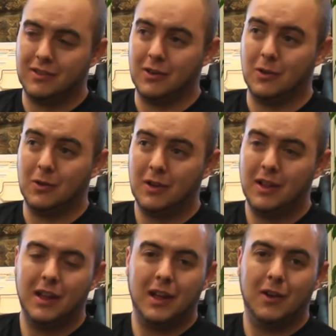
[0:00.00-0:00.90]
So
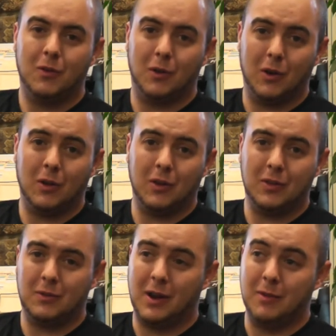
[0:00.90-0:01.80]
we're all on
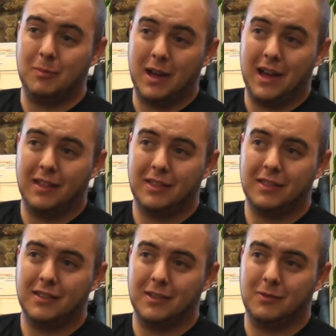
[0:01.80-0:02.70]
the right path
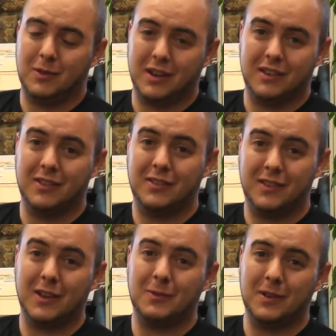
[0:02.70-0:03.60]
if we could just
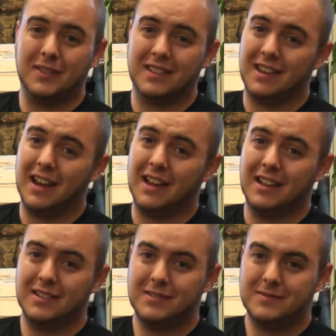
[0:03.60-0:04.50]
stick with the diet.